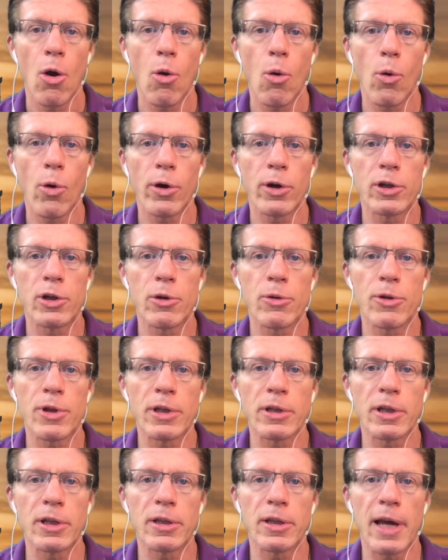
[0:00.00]
Or do you
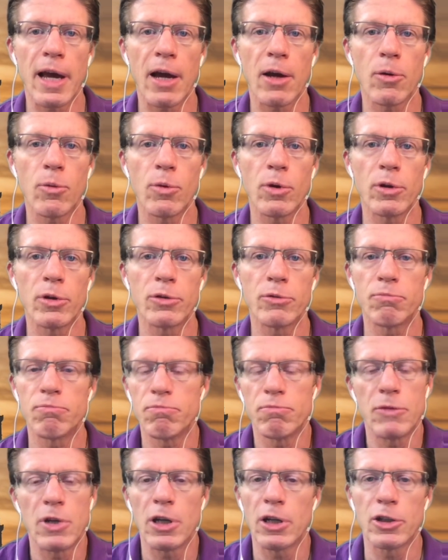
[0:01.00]
think that that will,
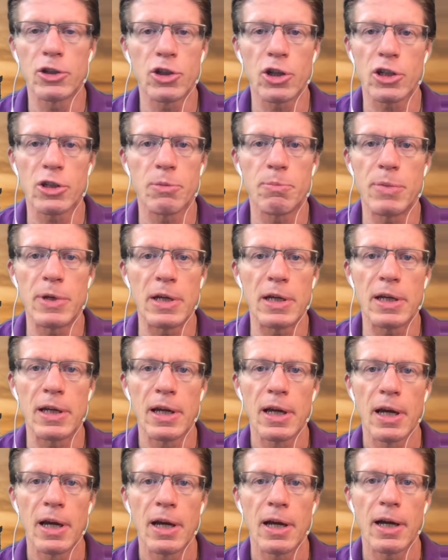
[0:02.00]
it'll just
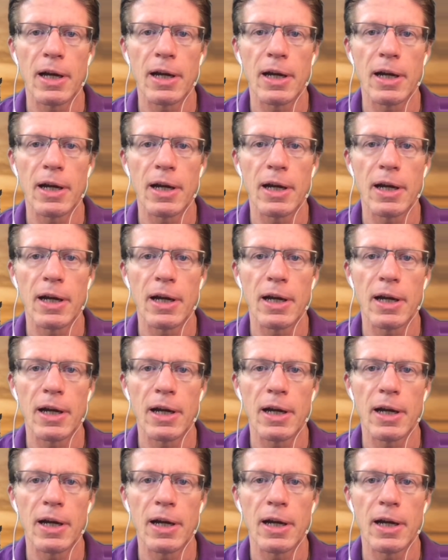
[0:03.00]
be